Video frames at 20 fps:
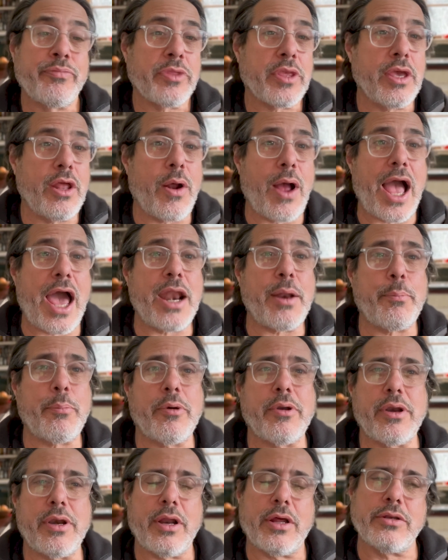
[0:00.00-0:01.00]
how to
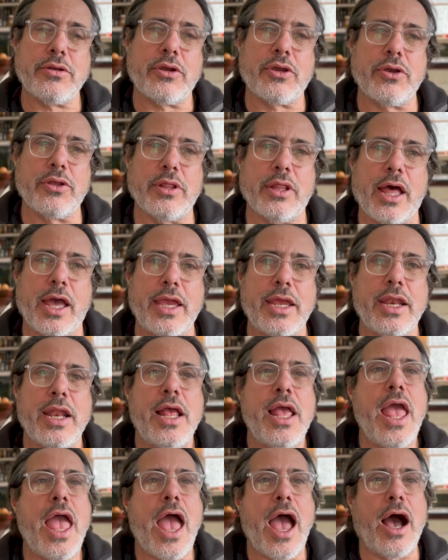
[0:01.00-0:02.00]
put it under good light
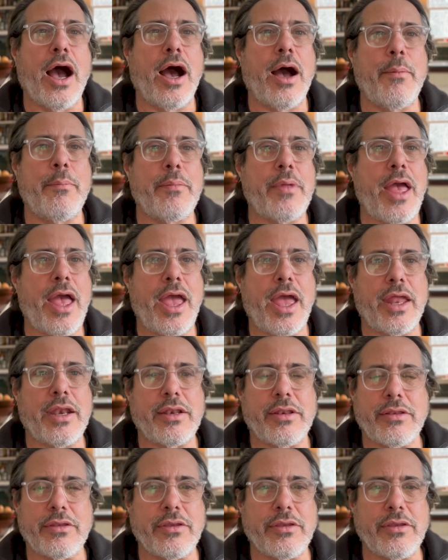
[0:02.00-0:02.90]
and